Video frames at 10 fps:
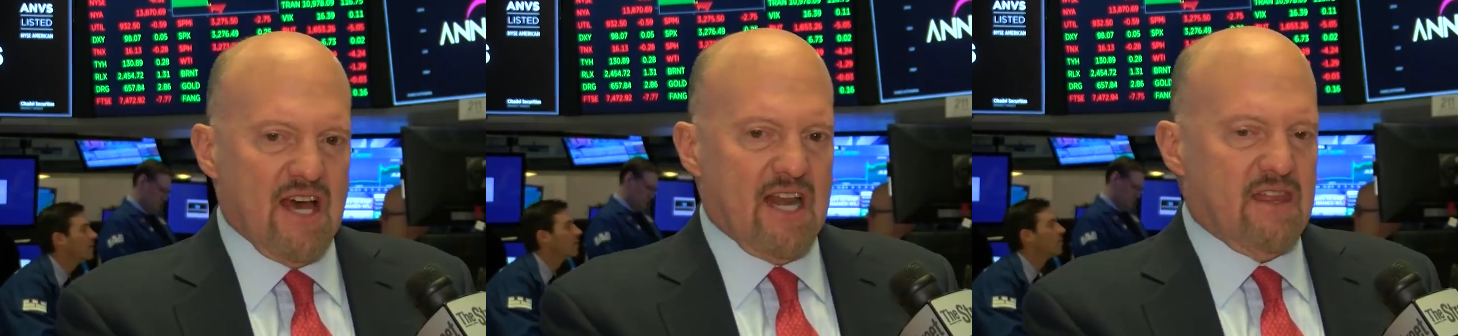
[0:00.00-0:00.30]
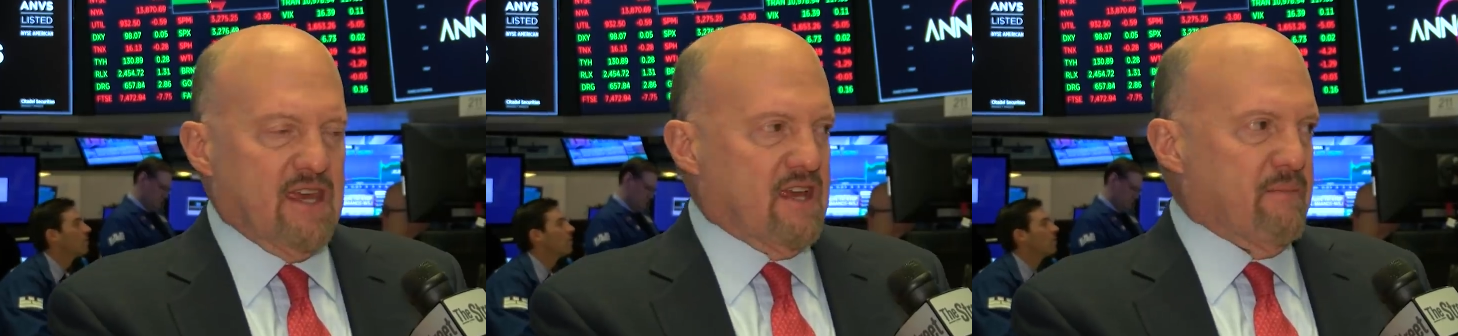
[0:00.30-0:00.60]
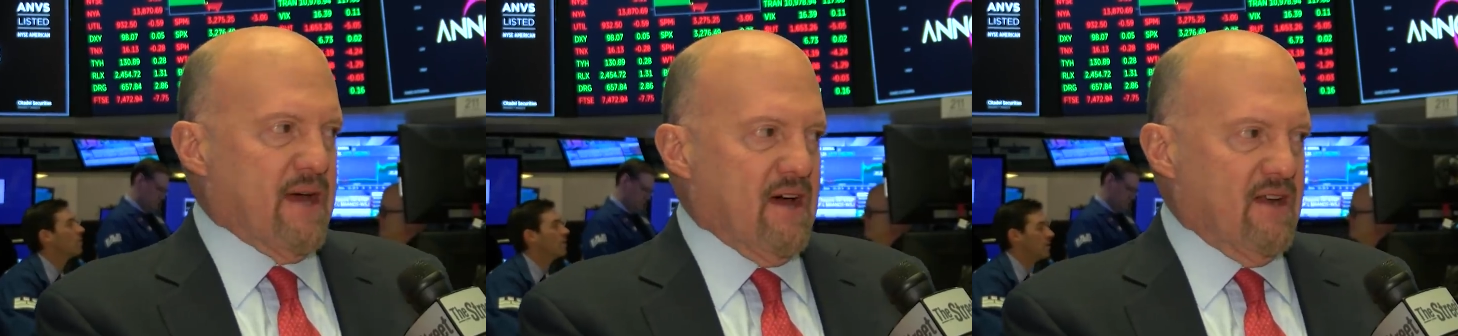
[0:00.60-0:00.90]
Speaker 1: got to think
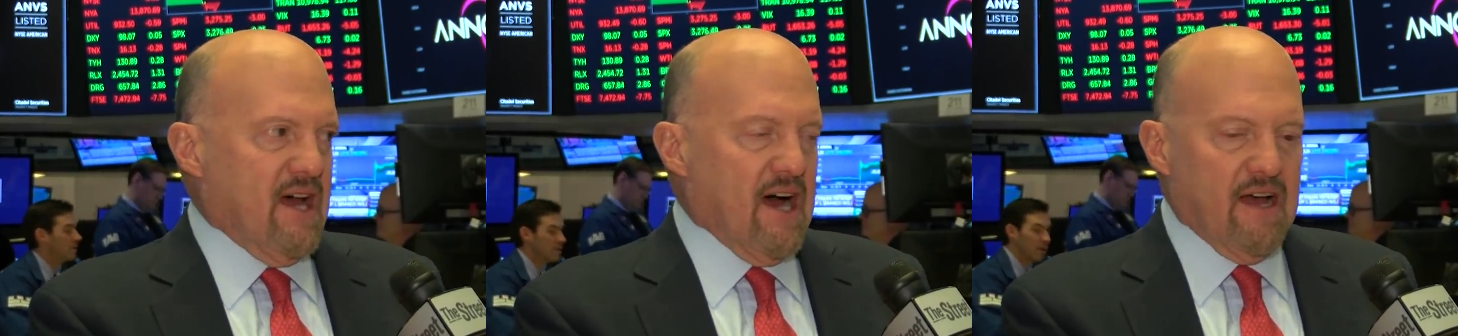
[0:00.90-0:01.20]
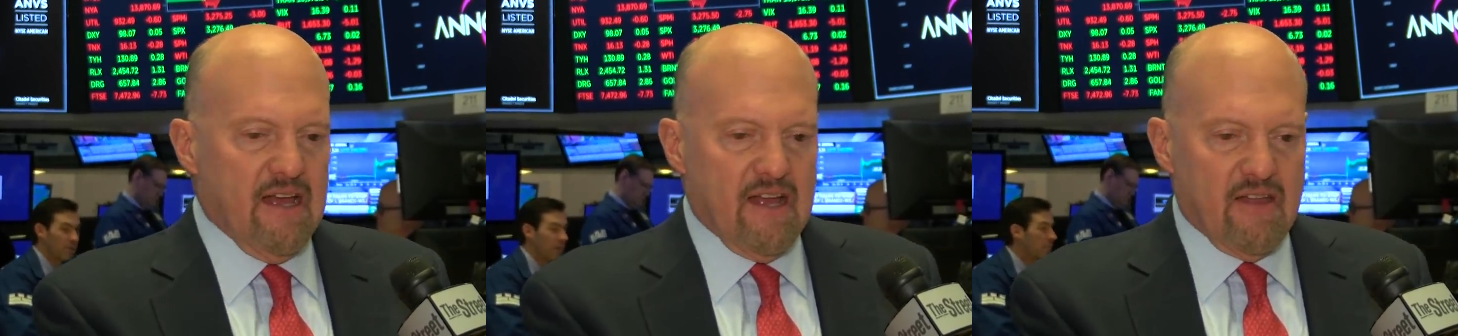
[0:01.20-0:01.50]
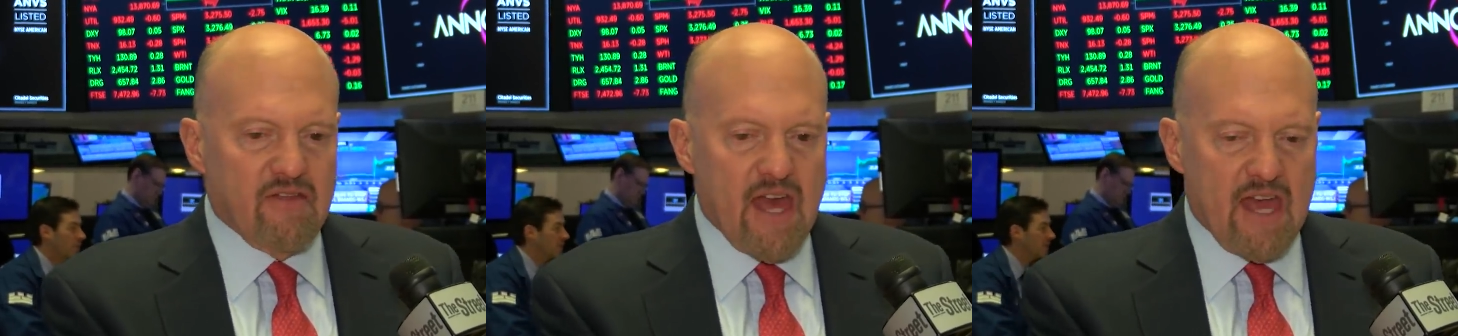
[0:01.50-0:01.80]
about. Uh,
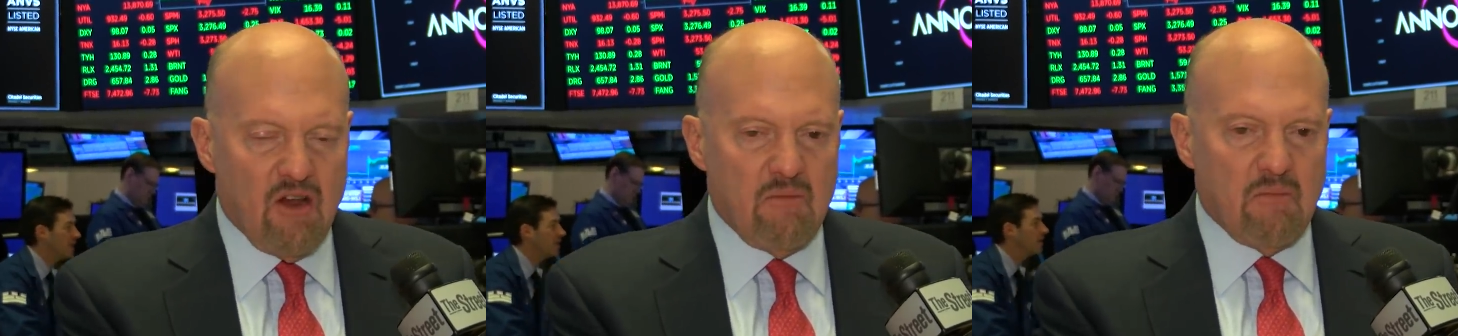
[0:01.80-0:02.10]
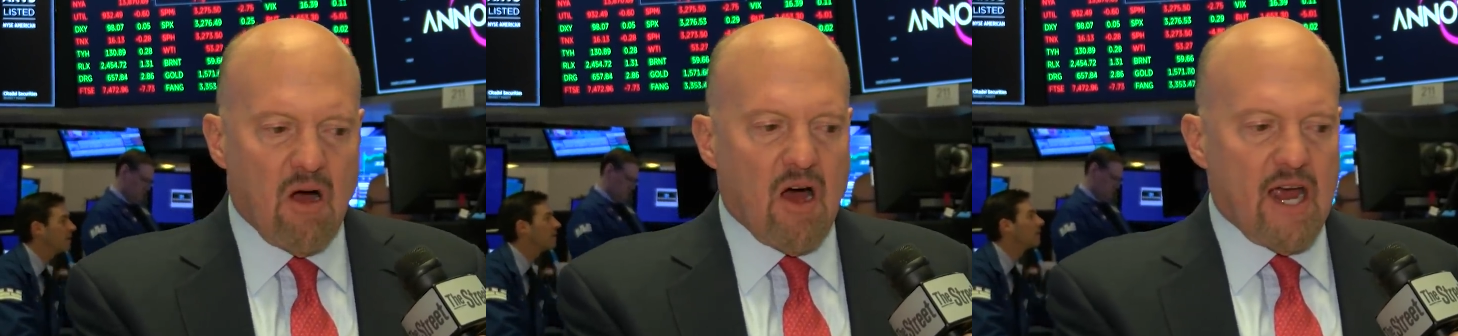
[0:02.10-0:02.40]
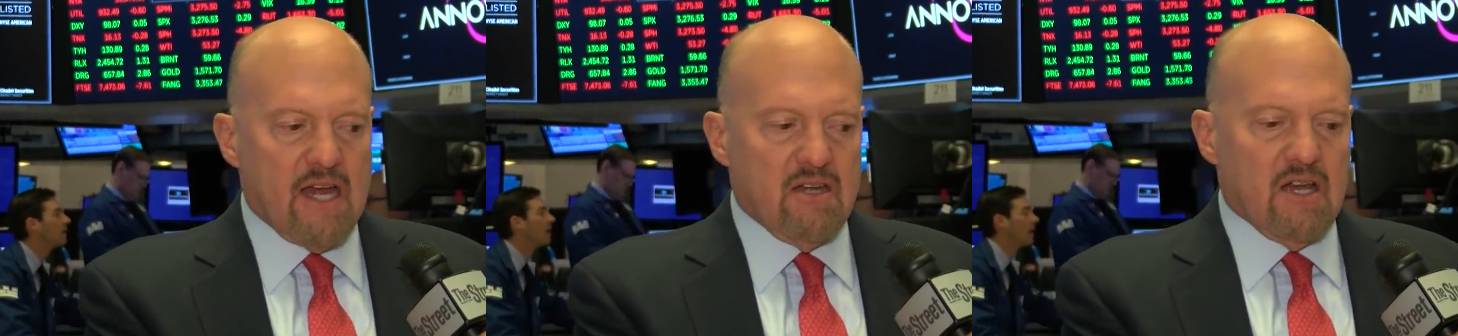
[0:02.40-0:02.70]
they don't
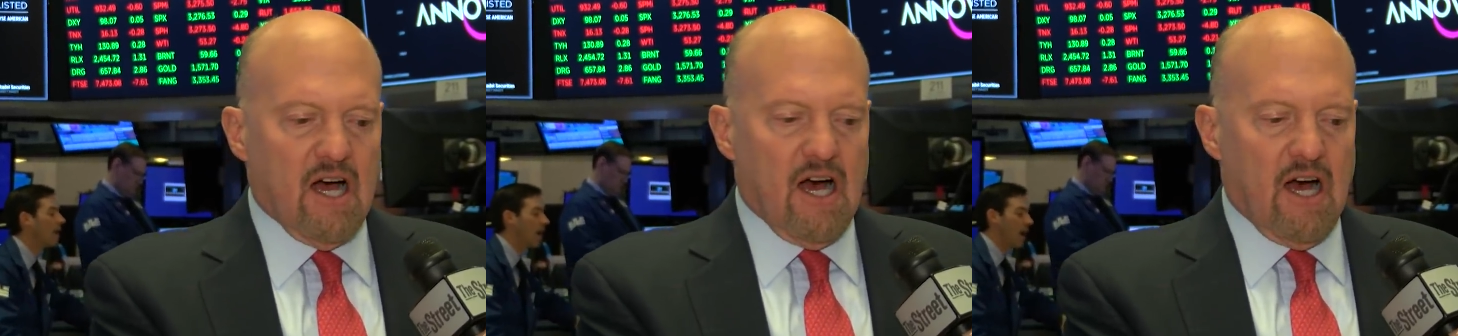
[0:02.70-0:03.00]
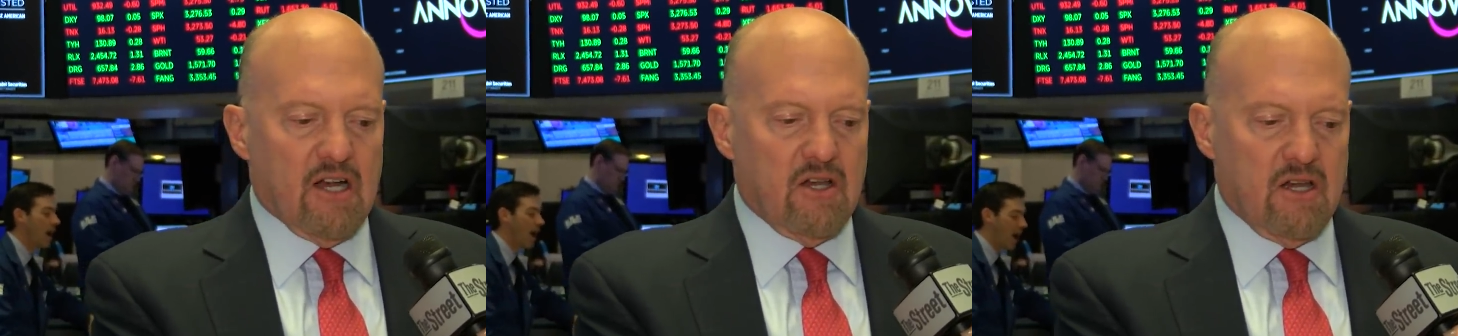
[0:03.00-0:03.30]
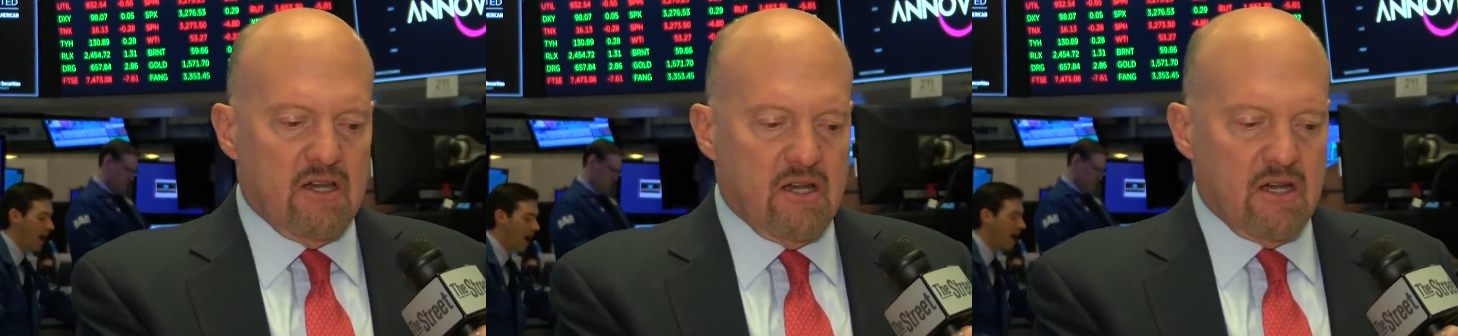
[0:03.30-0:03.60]
mind uh,
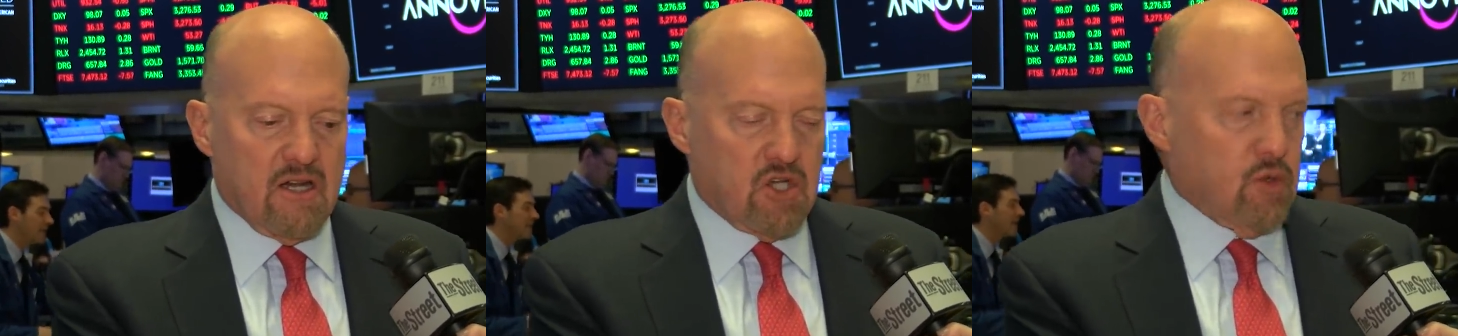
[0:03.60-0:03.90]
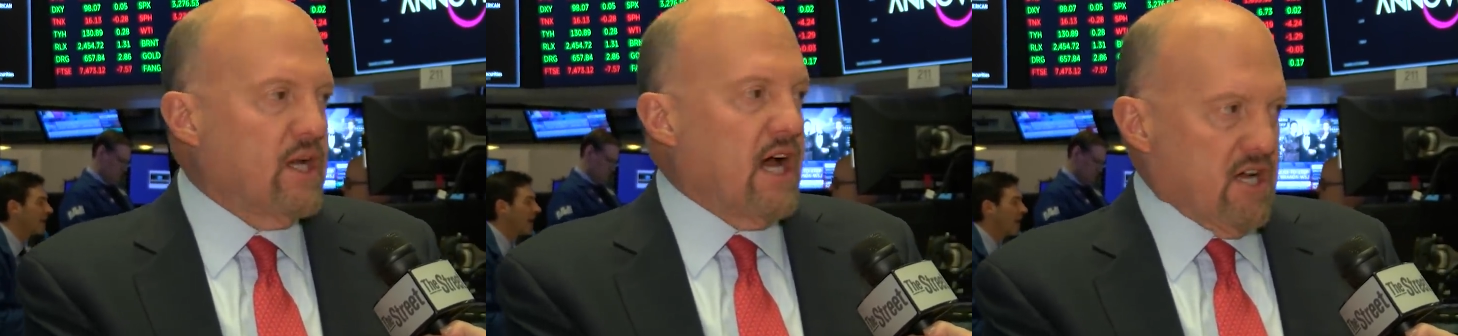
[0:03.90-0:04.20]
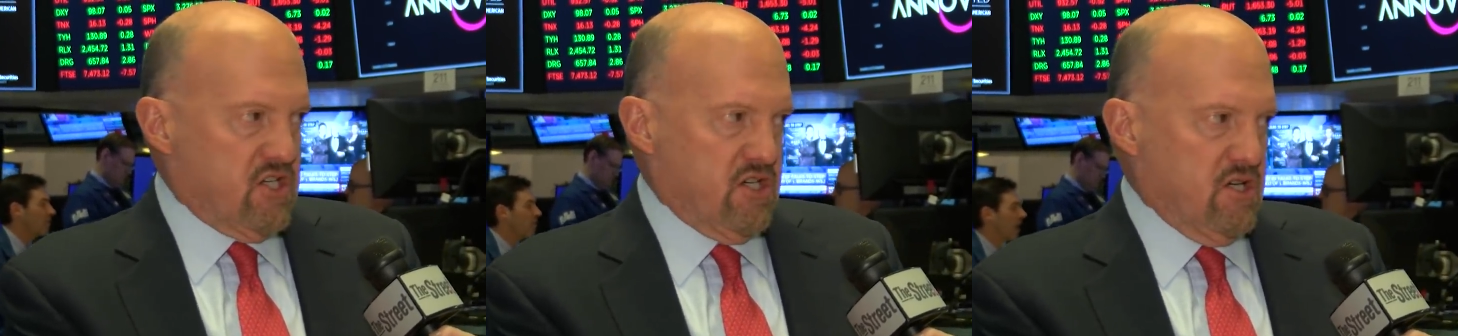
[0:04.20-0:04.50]

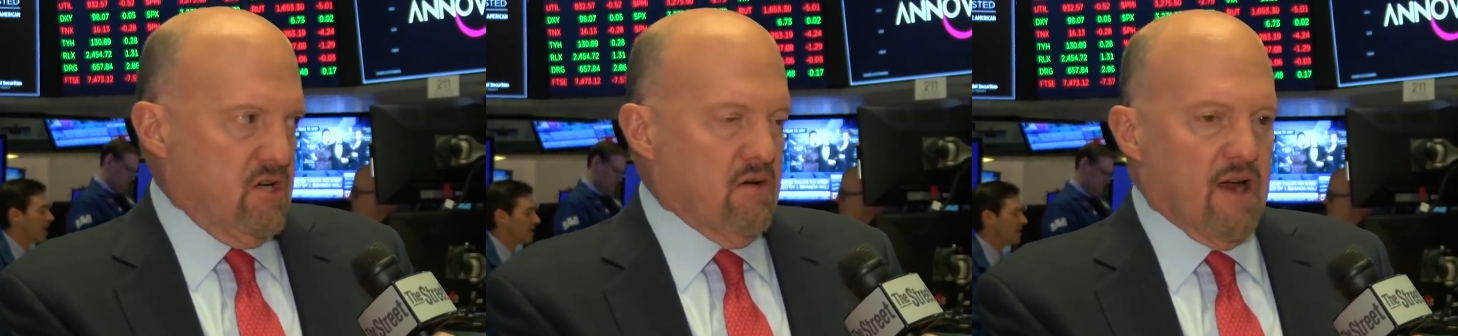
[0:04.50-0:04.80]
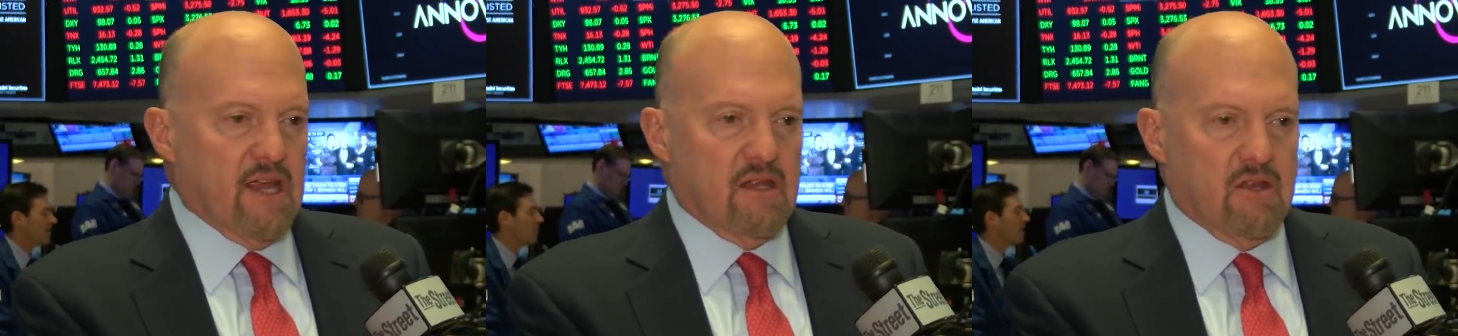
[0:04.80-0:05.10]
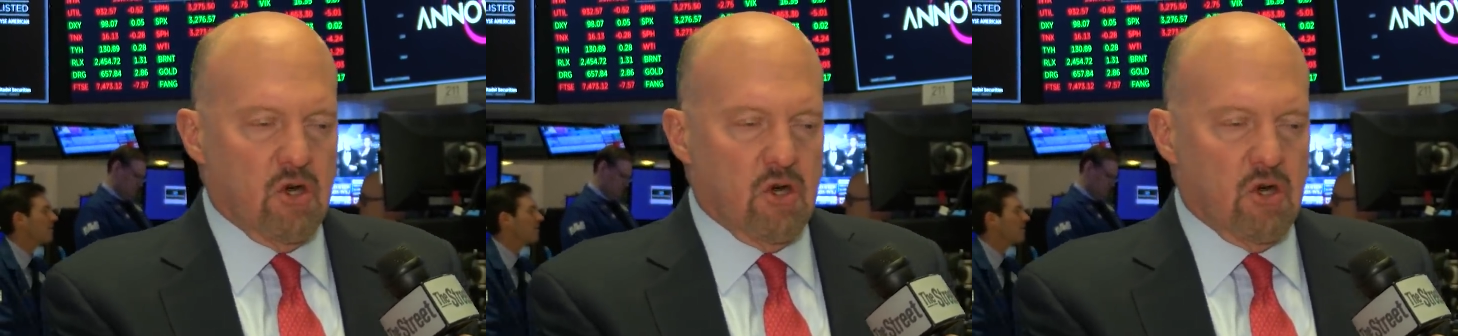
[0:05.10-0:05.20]
triage, all right?